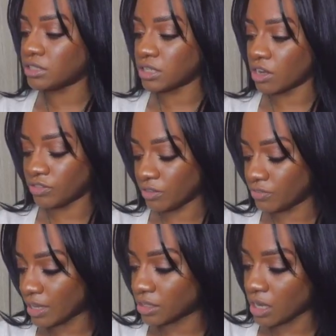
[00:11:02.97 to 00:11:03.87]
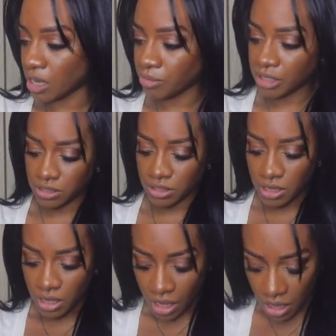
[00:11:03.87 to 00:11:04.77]
stuff? Leave that in the
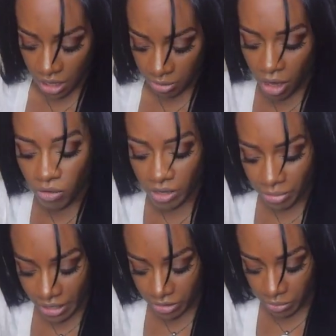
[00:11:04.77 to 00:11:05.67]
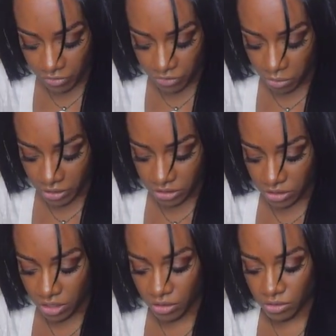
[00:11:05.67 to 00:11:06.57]
comments. Oh, and by the way, if you wanted to
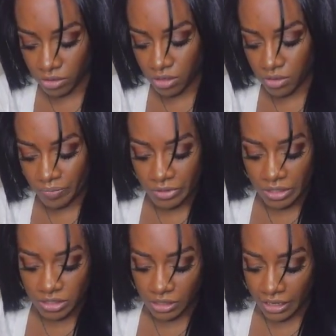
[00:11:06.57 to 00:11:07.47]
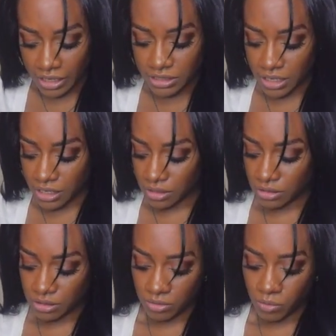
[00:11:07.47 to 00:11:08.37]
know, so like I said,
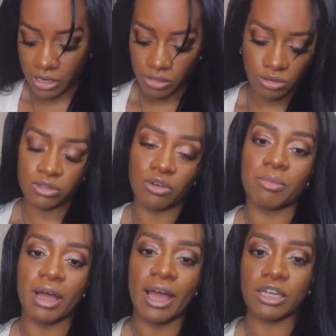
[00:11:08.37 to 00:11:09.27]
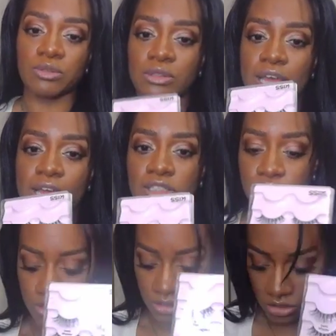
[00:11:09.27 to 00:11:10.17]
what I use on my actual
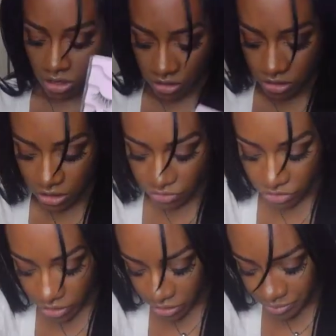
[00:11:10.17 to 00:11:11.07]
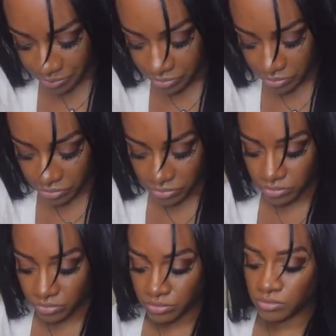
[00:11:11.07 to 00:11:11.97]
lashes are different
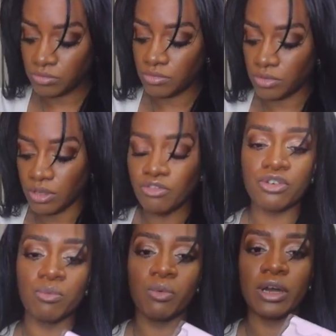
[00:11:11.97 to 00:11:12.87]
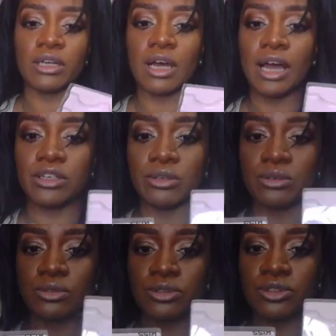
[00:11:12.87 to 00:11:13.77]
from what I
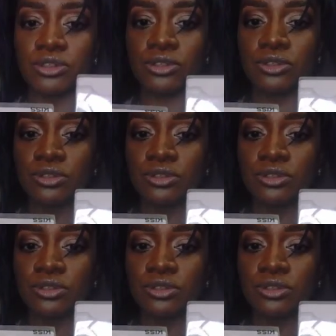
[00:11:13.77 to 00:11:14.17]
used